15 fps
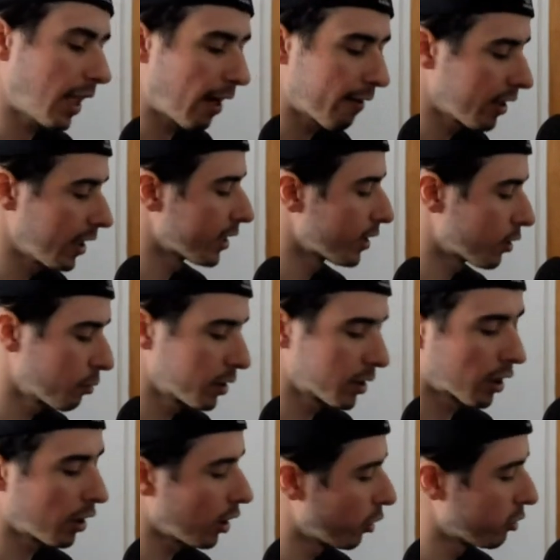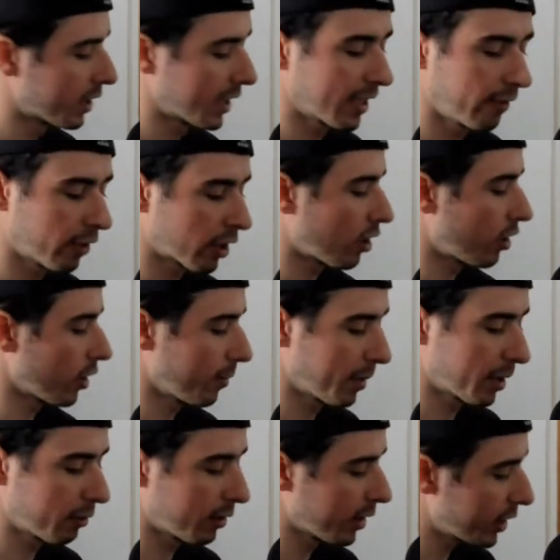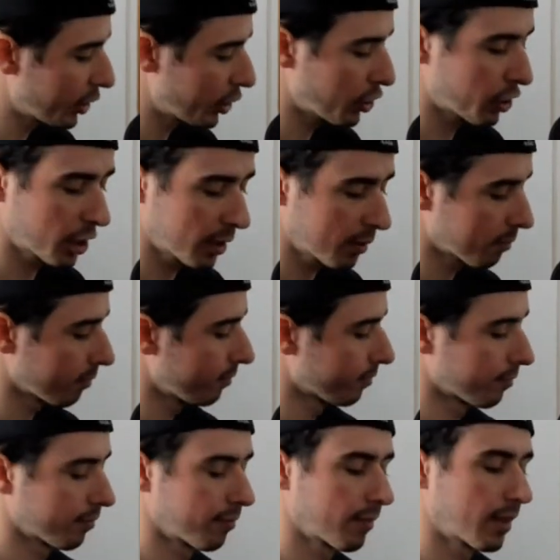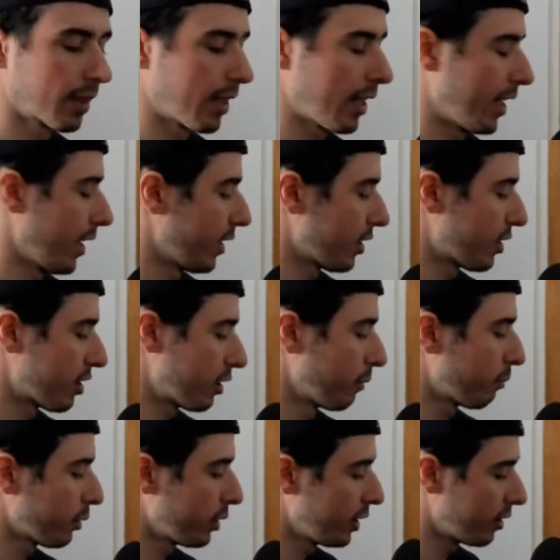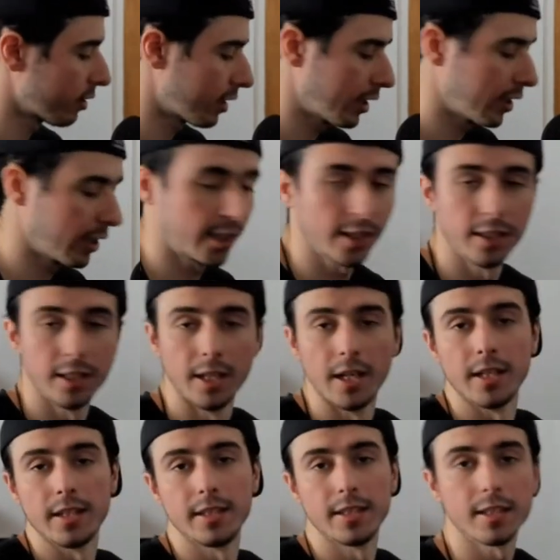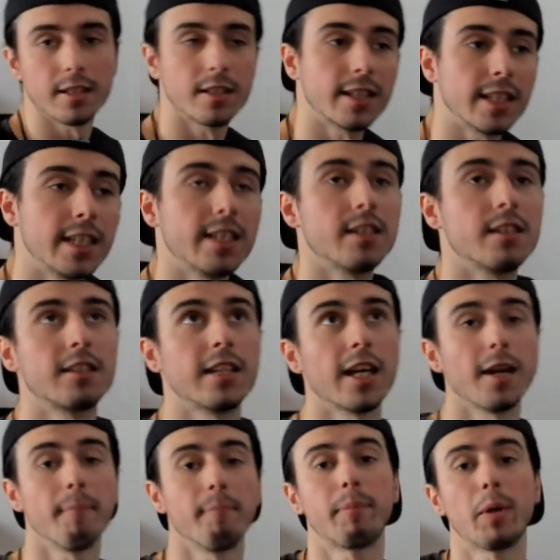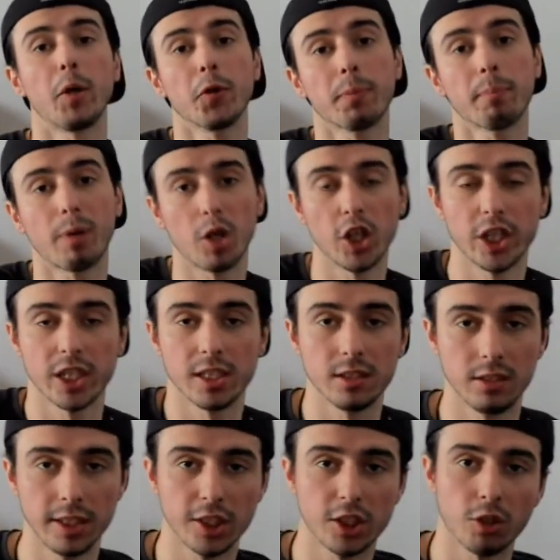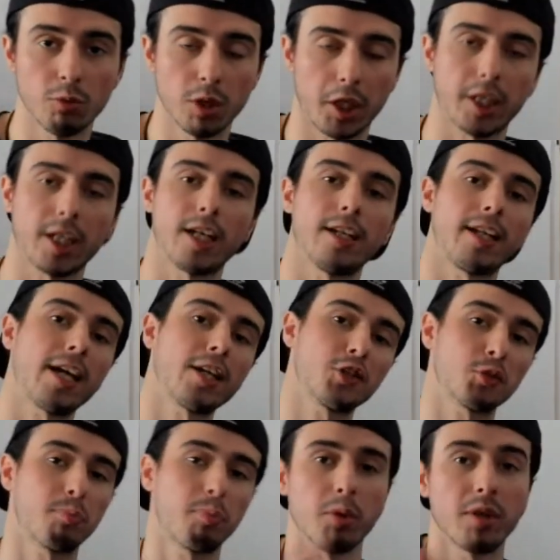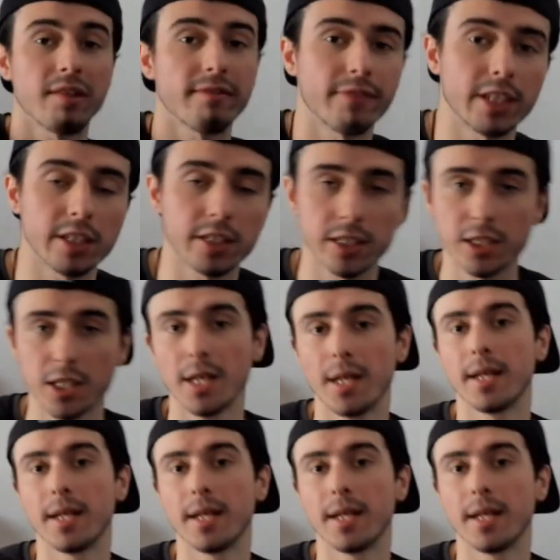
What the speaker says: I feel like this was a closing of a karmic relationship. And simply seeing the things that both parties need to work on, not just pointing fingers.